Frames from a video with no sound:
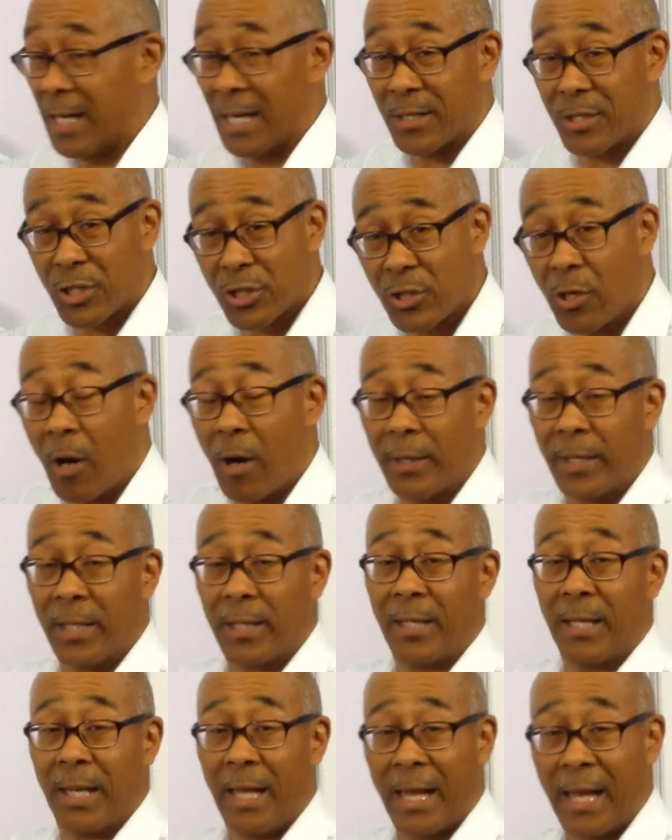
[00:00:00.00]
to get
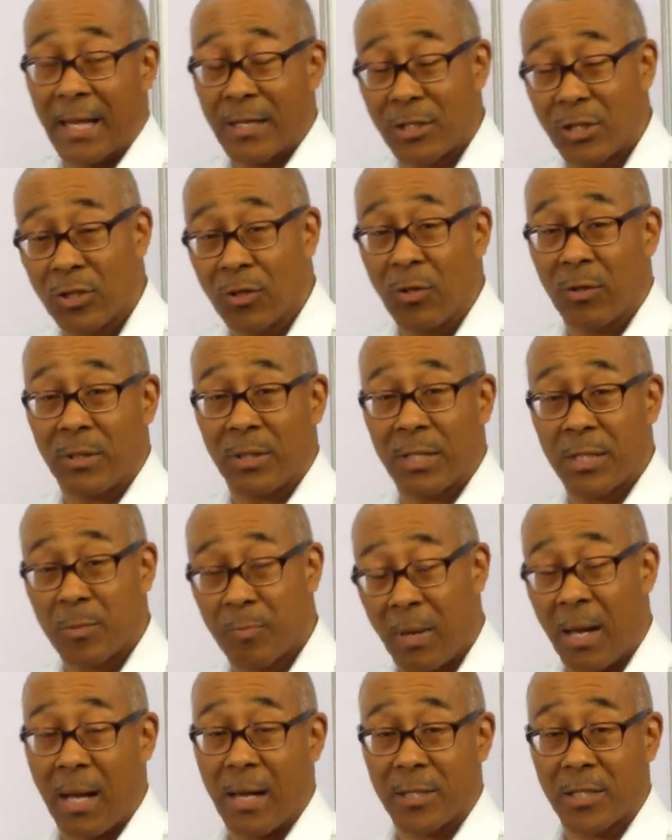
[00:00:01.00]
started as soon
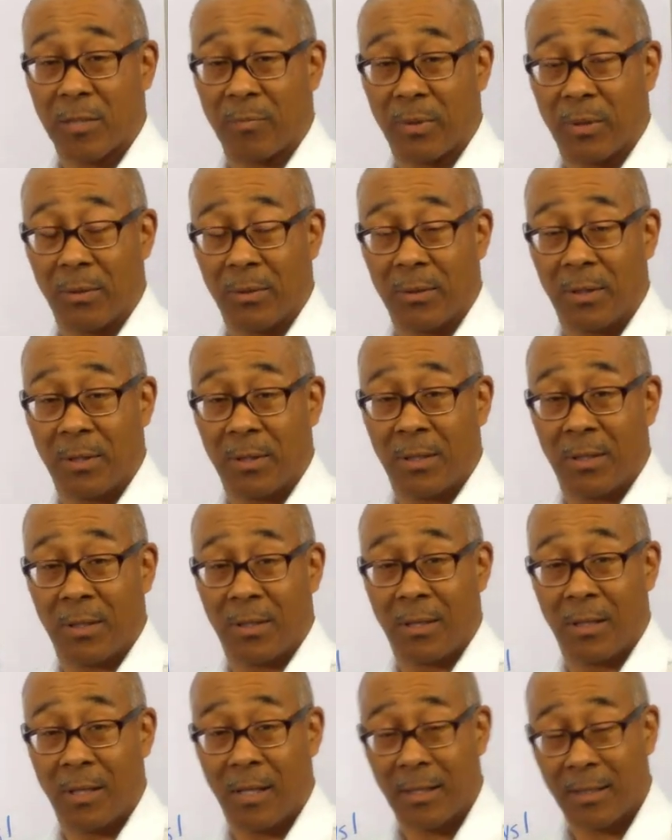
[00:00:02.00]
as possible.
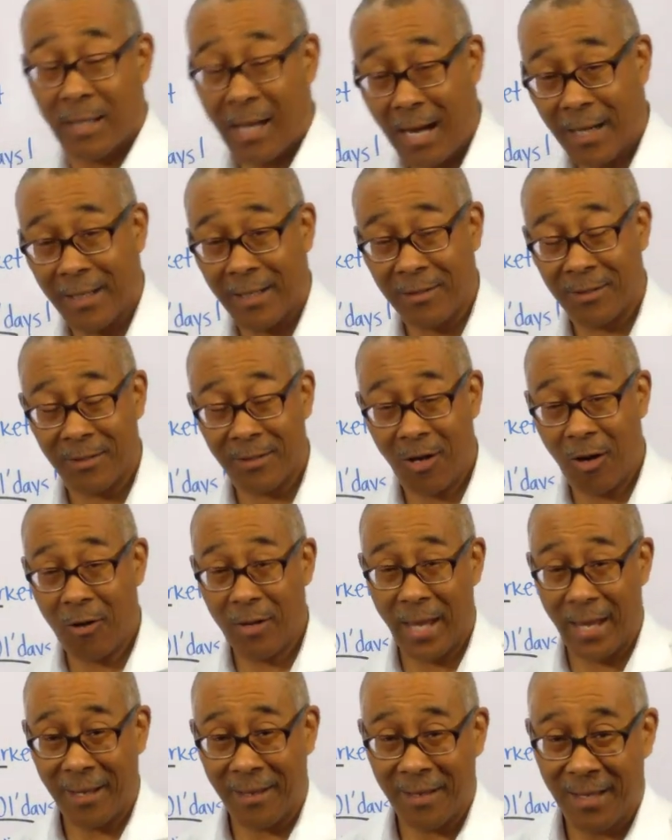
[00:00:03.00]
Got it?
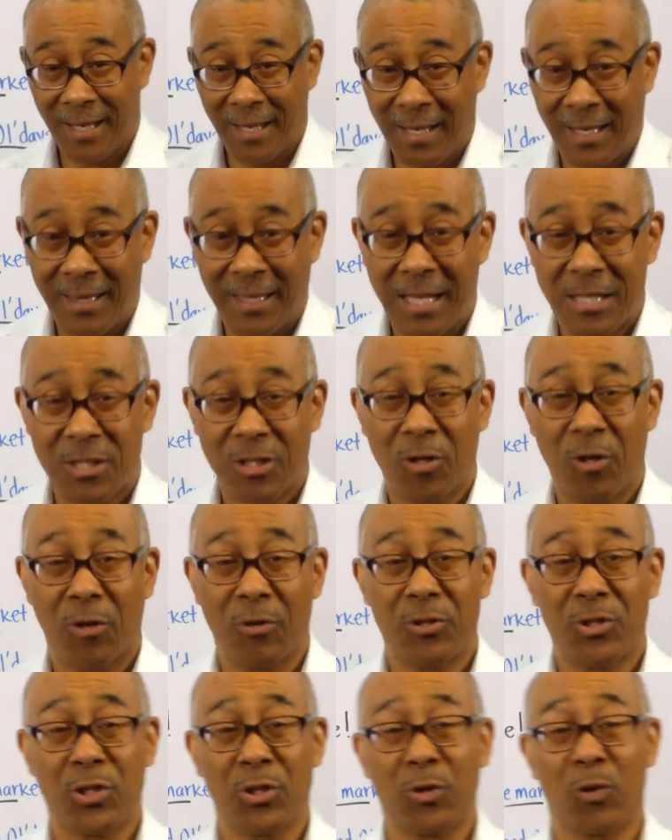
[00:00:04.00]
Okay. Let's
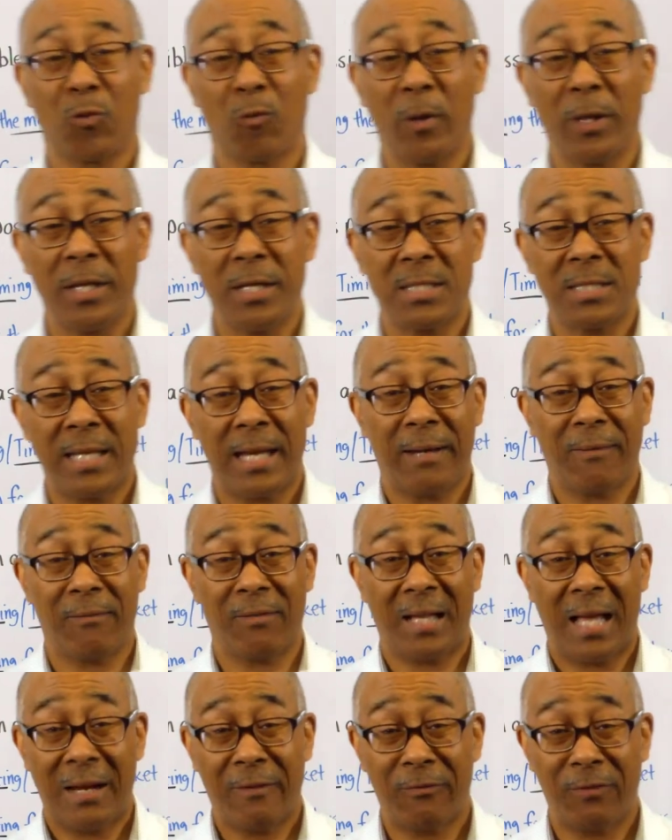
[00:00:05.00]
go to real estate
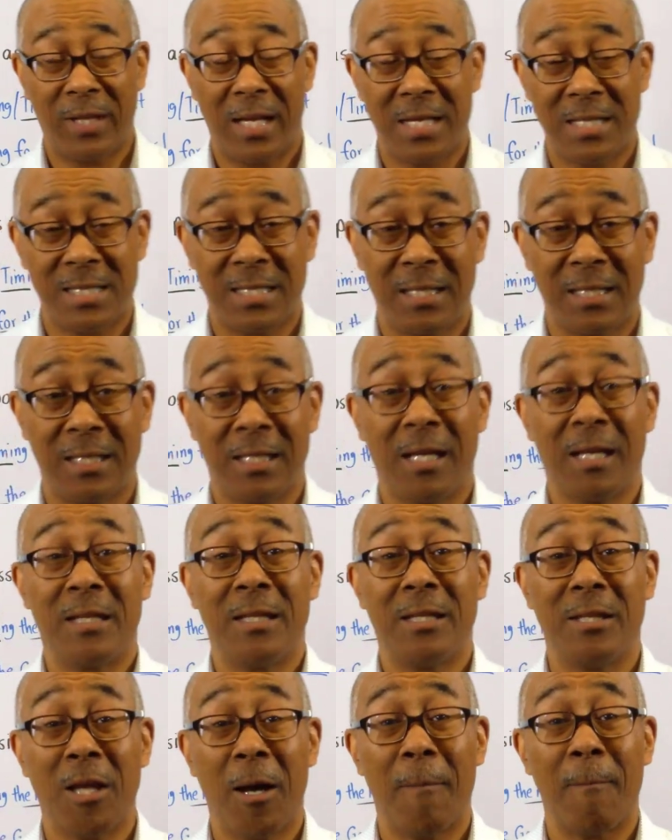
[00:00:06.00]
life lesson
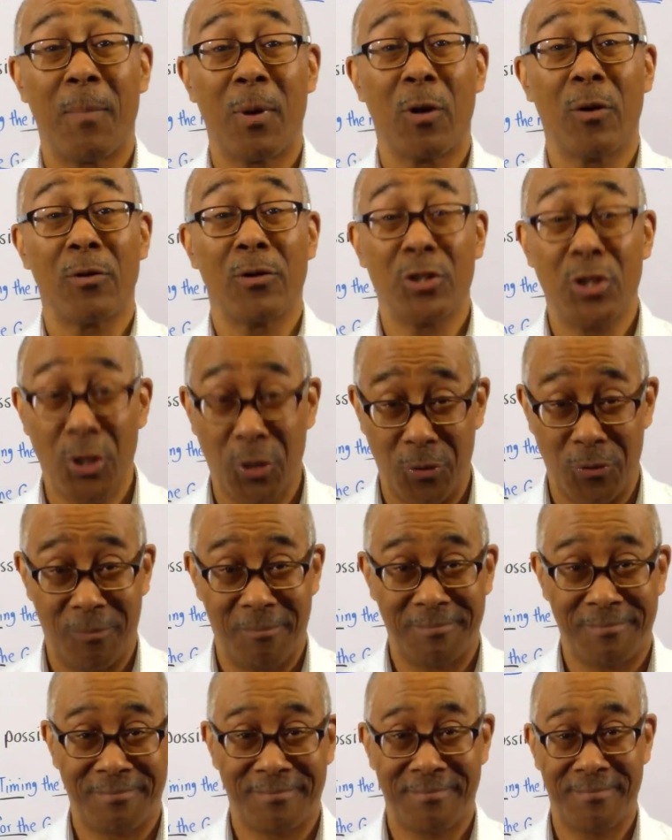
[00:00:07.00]
number two.